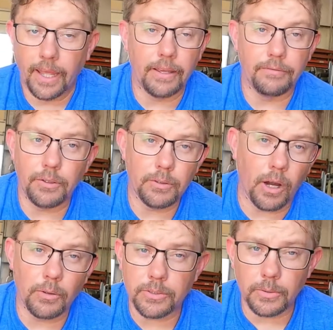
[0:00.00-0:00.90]
If you
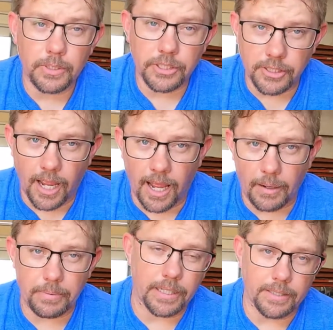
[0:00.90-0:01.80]
go to a
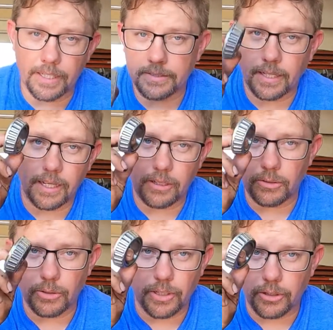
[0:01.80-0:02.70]
shop and they say you
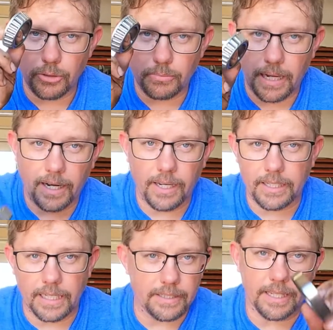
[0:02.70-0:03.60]
need a new bearing
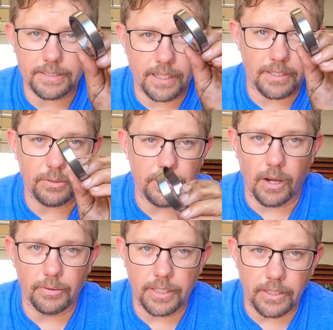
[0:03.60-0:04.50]
and they say you
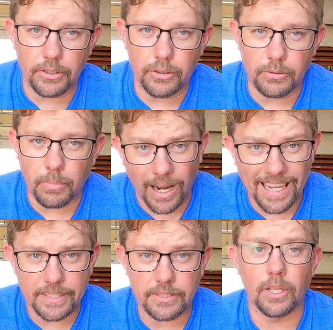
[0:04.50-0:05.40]
don't need a new
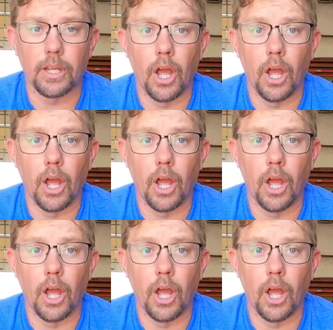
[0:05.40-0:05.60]
race,